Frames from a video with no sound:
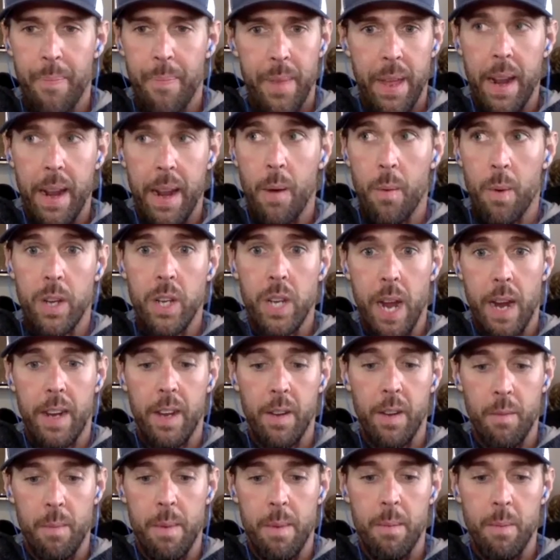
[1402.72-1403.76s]
and i wish i
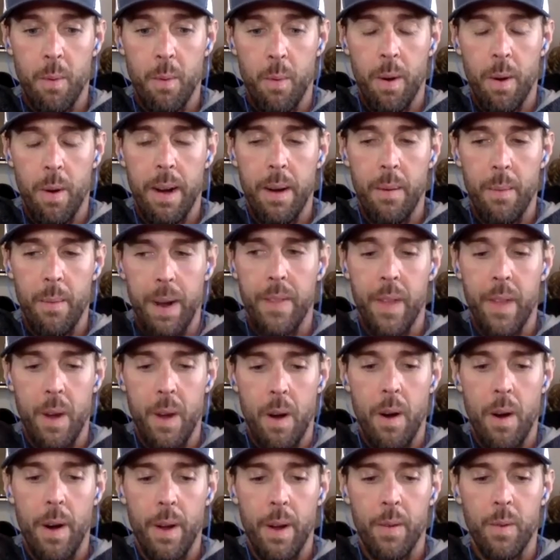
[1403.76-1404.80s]
could remember where i read the
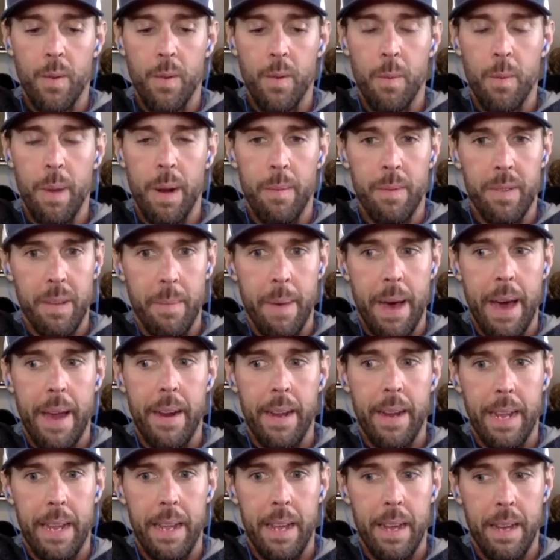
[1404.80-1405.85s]
article but it was about
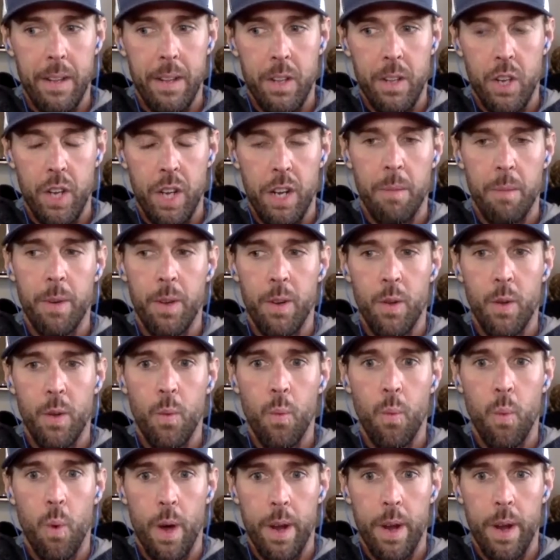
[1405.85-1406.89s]
a, a gentleman who
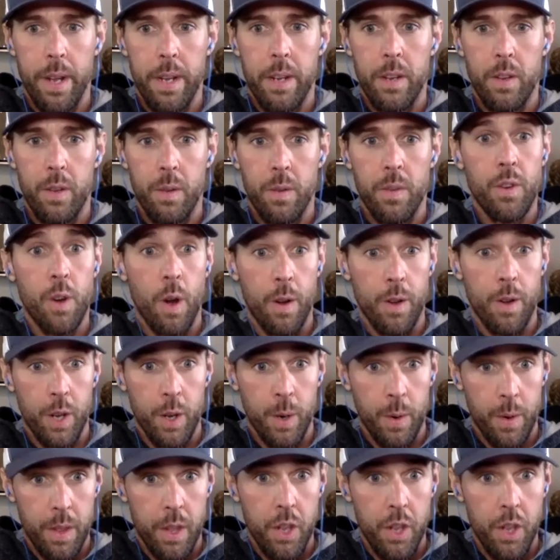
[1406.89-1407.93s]
wanted to start to
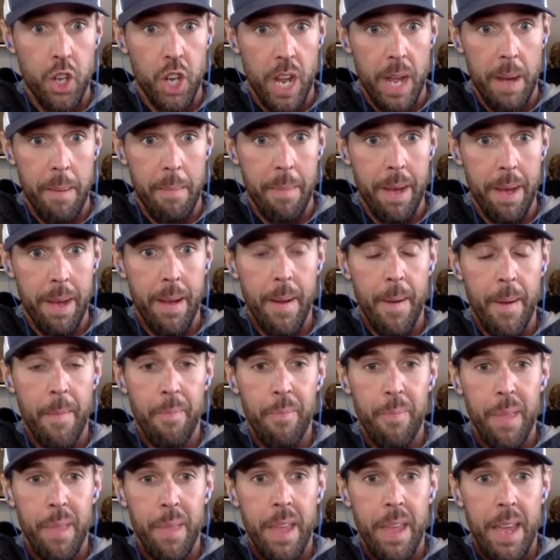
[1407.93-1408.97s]
go to the gym
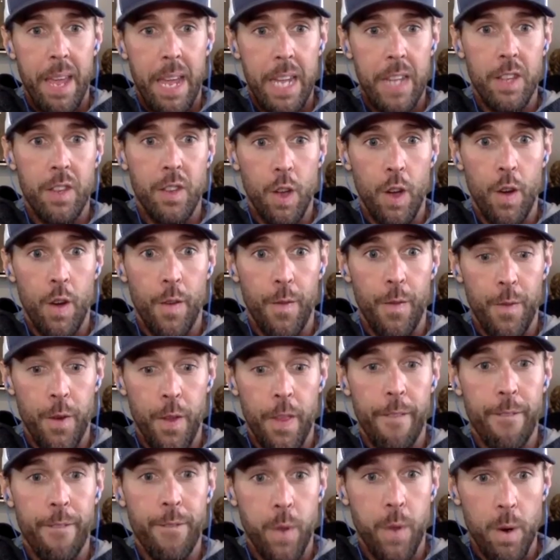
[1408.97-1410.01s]
and so for
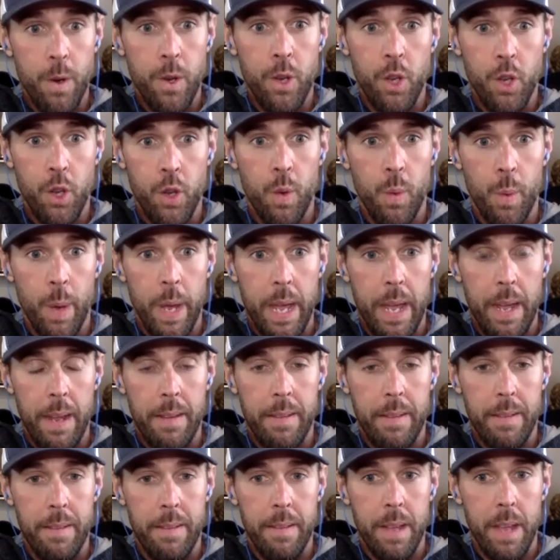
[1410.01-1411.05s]
the first two
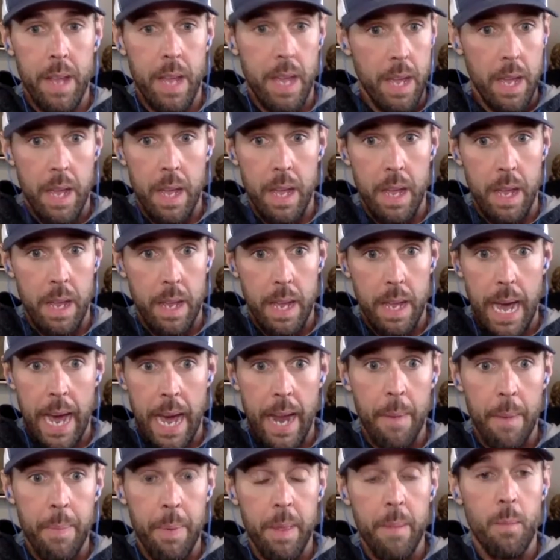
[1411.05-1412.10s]
weeks he got
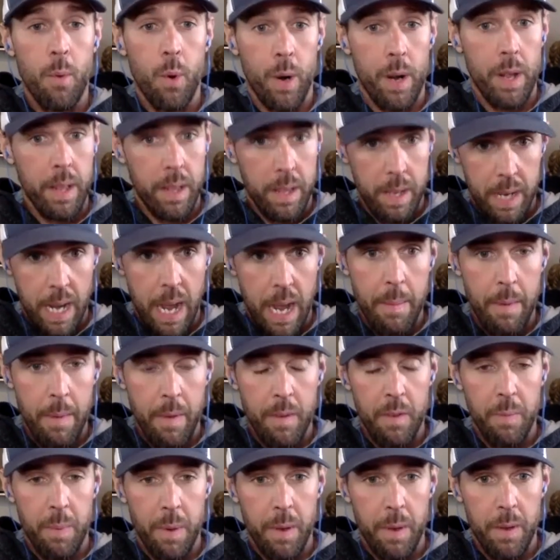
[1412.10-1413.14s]
up in the morning at the time he
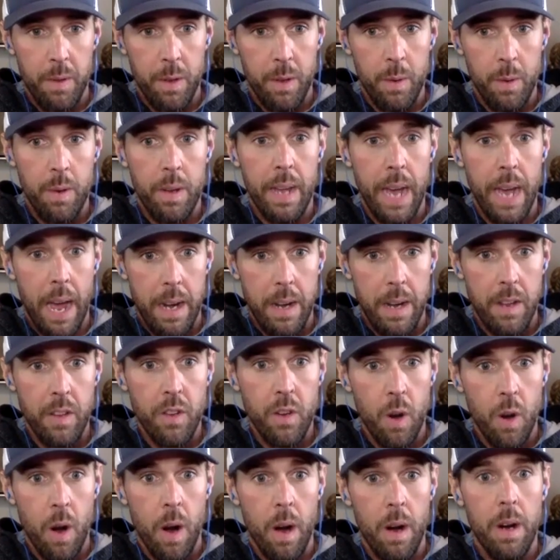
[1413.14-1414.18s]
was supposed to got in his
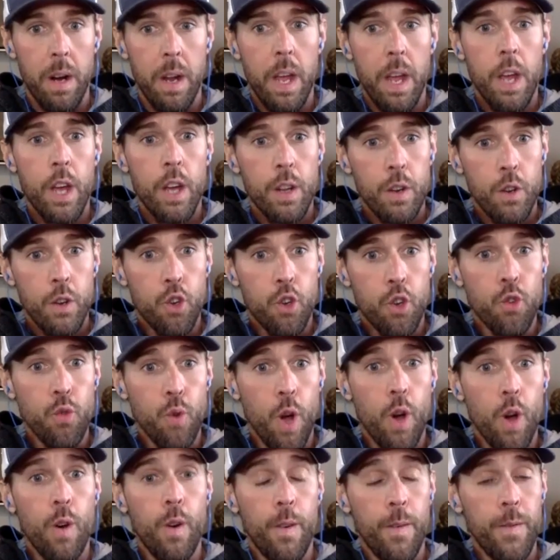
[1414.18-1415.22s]
car
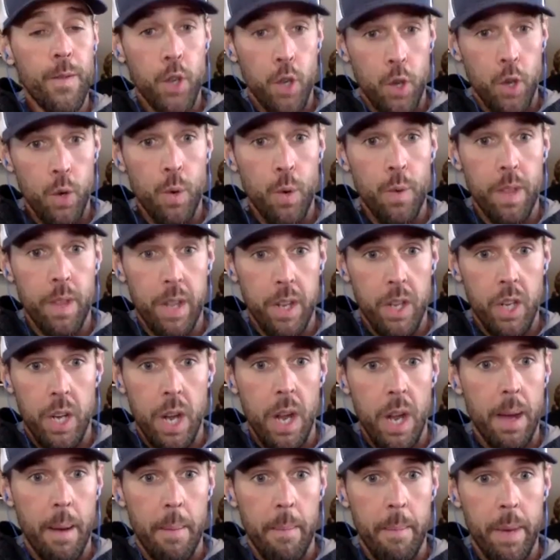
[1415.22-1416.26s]
drove to the
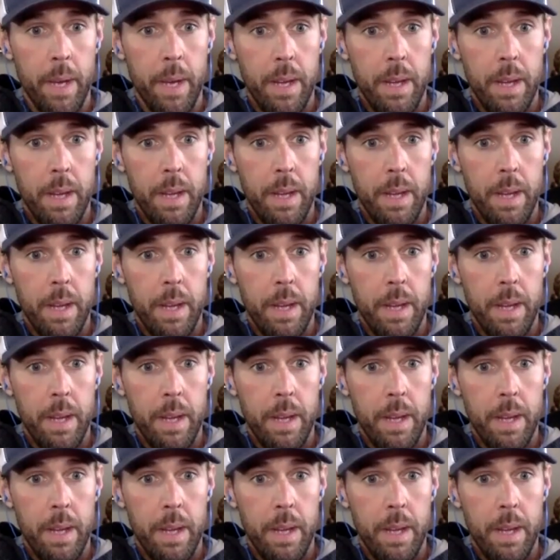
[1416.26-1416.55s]
gym